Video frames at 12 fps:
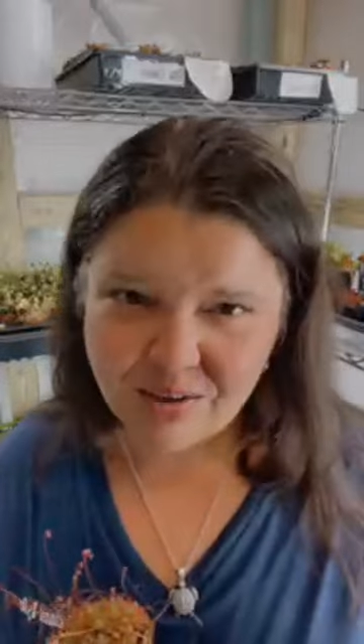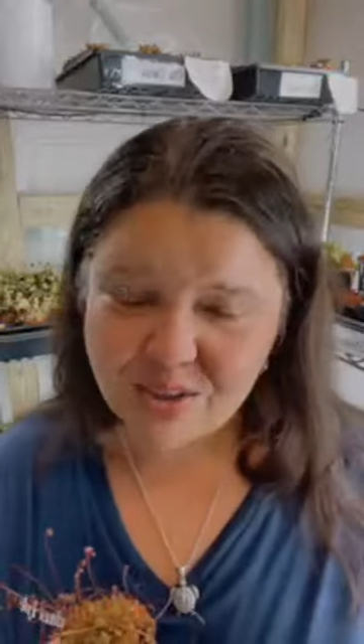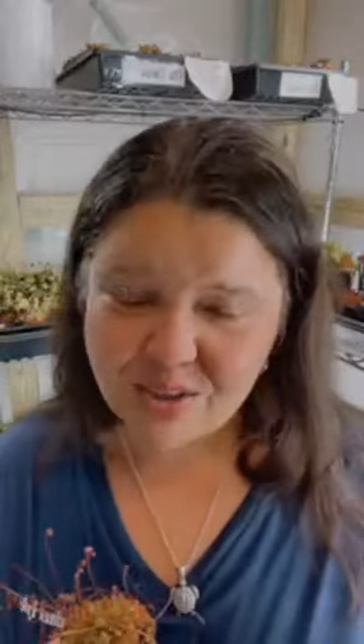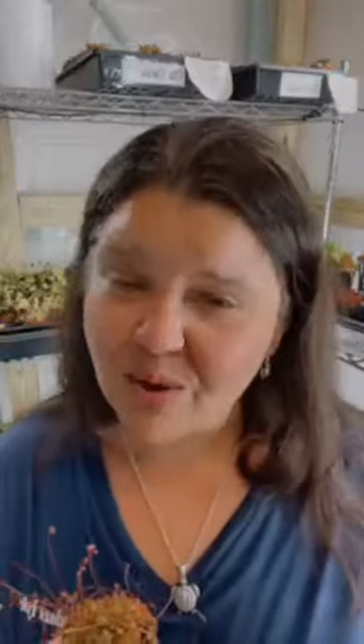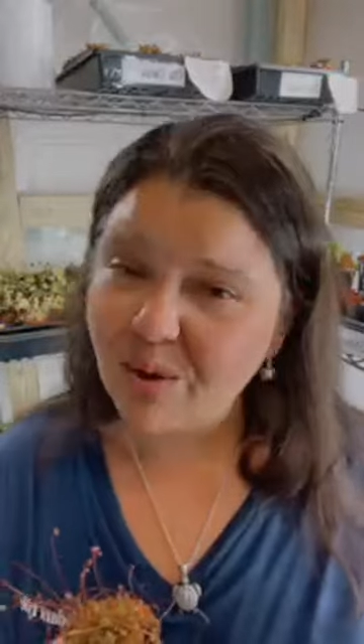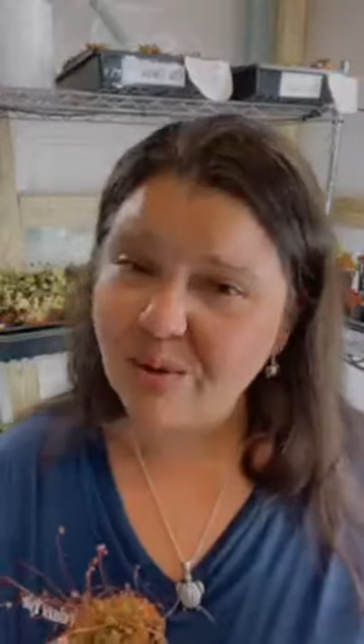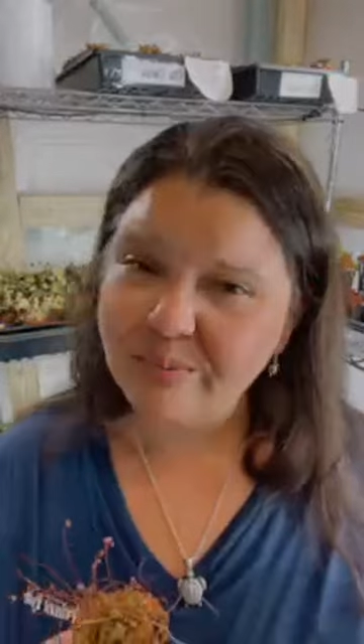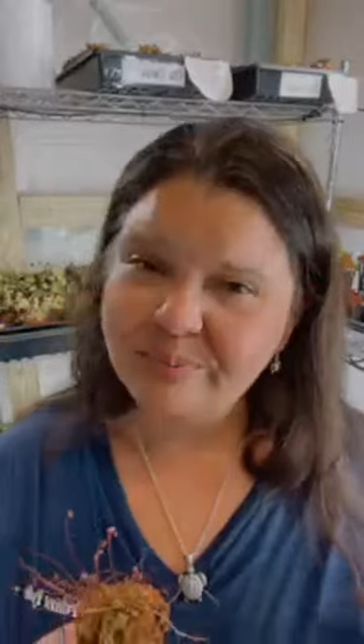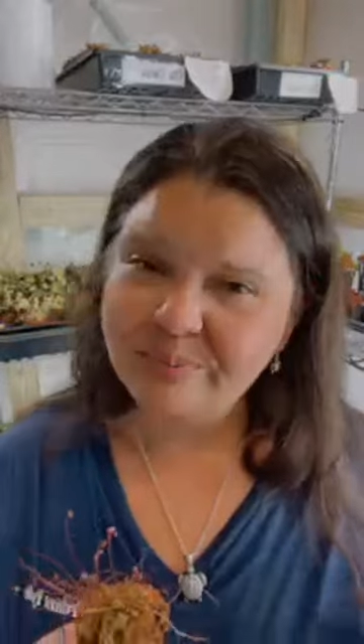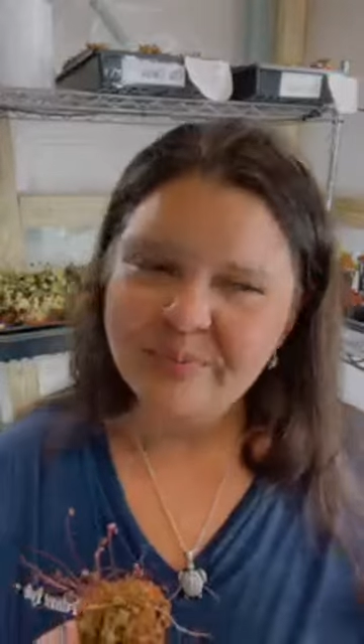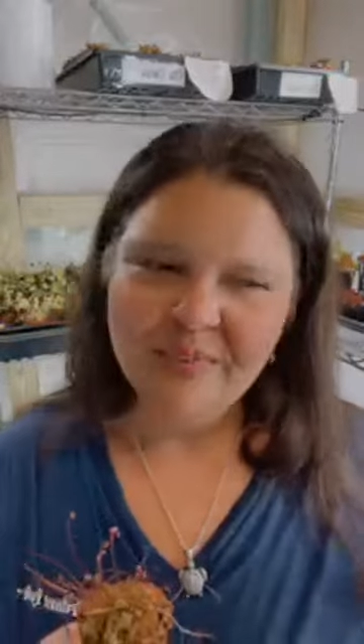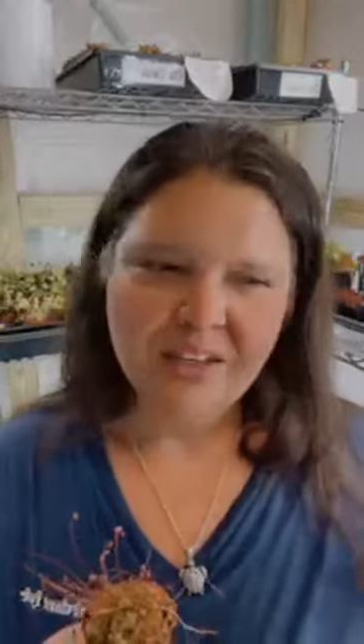So
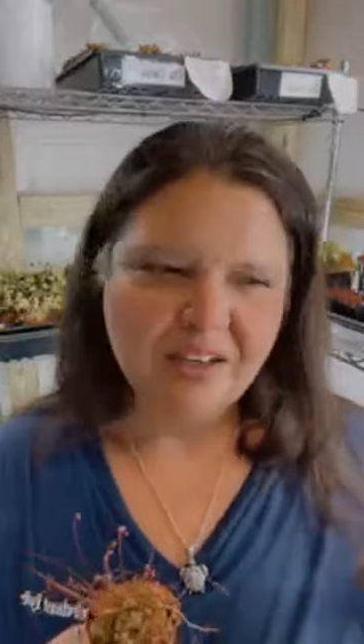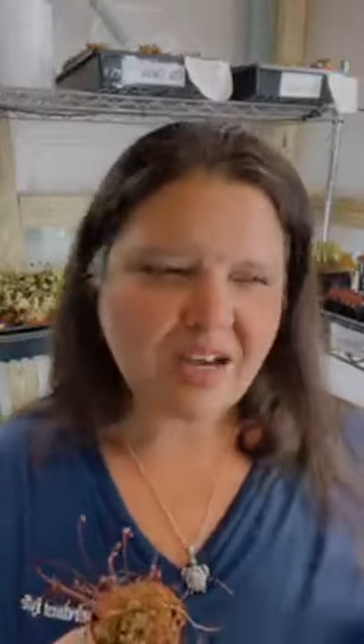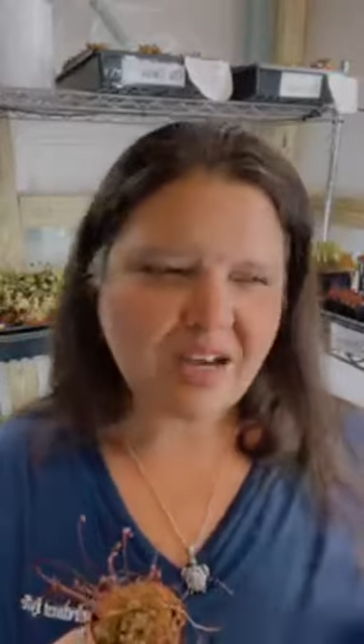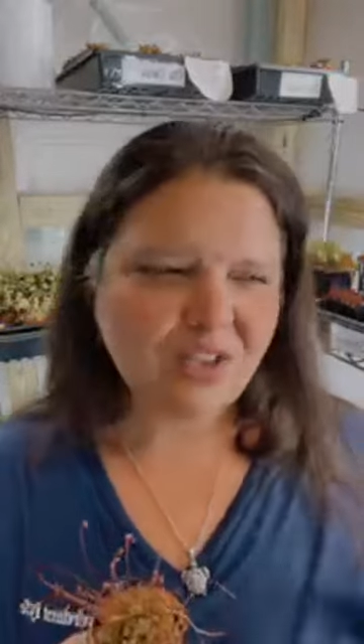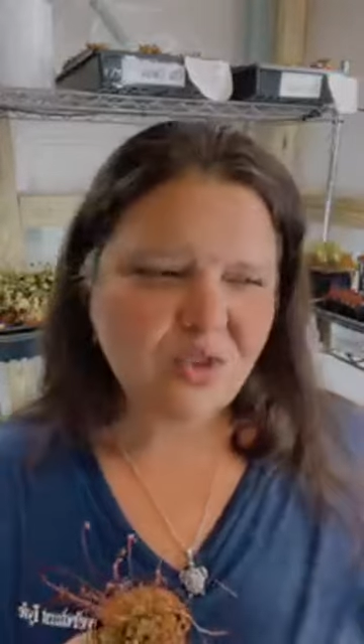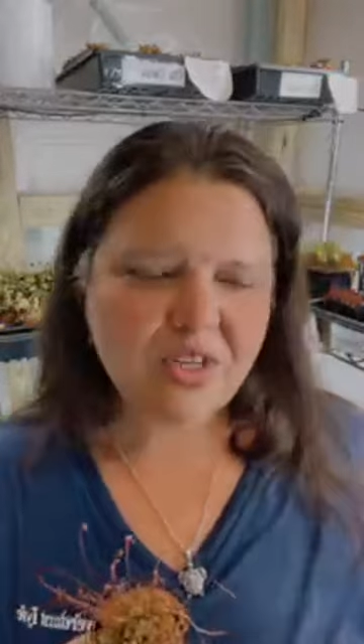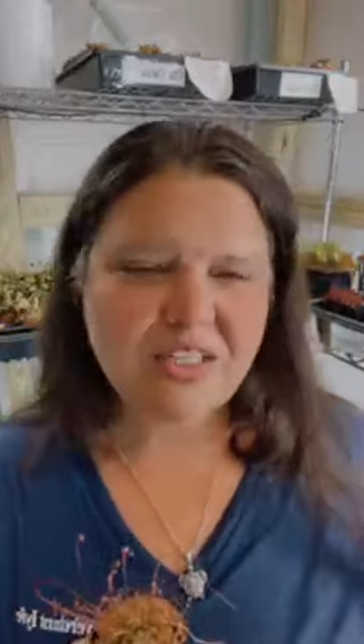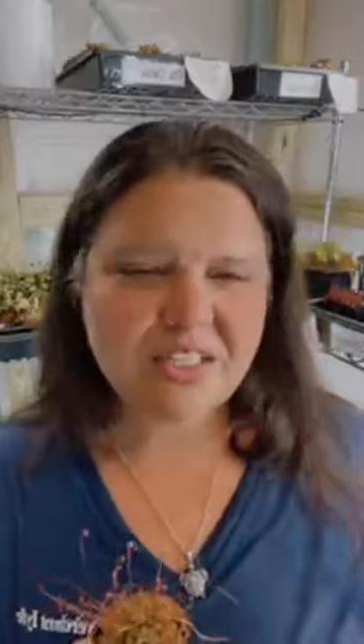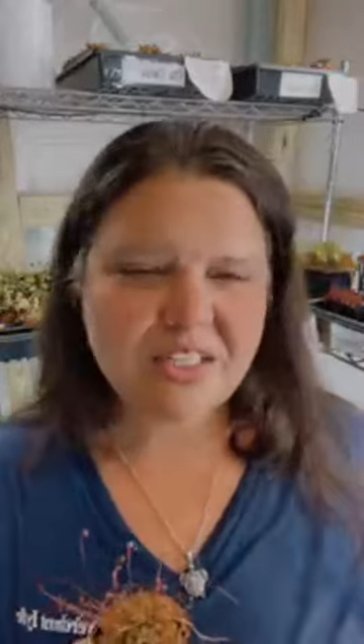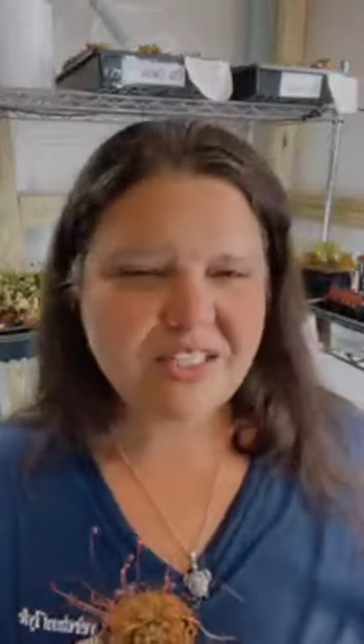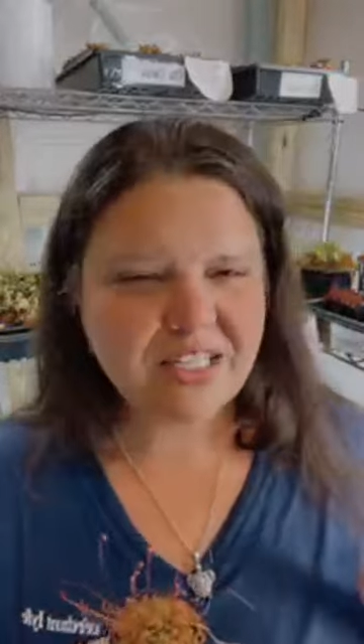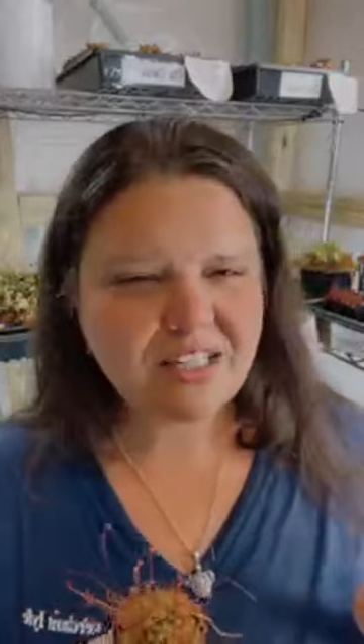guys, you need to
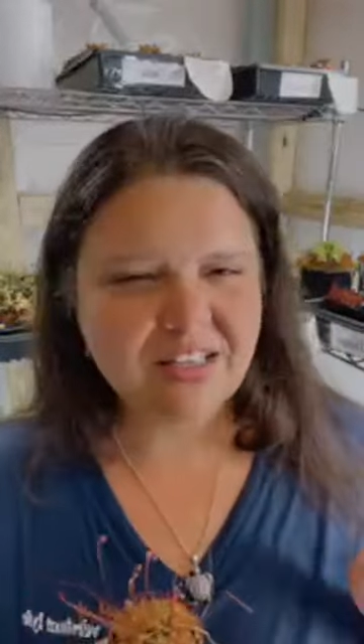see